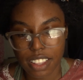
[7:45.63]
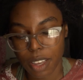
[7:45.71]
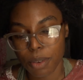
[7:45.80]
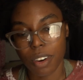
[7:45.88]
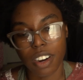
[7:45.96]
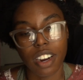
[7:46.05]

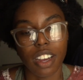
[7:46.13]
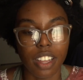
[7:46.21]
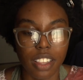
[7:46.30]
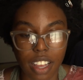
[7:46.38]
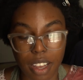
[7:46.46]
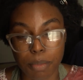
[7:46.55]
they were a
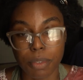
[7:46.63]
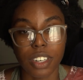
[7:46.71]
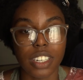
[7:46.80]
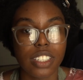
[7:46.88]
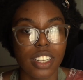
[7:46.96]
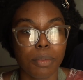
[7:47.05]
lot more
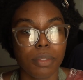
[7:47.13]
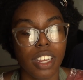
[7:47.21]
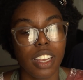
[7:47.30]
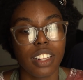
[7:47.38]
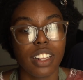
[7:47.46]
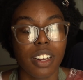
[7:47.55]

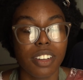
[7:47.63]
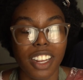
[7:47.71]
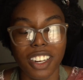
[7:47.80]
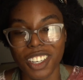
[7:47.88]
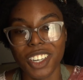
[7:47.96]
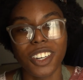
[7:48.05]
accepting than
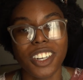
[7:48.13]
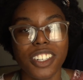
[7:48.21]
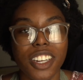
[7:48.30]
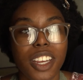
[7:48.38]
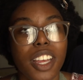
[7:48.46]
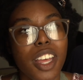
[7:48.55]

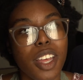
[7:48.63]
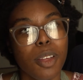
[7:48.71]
encouraging.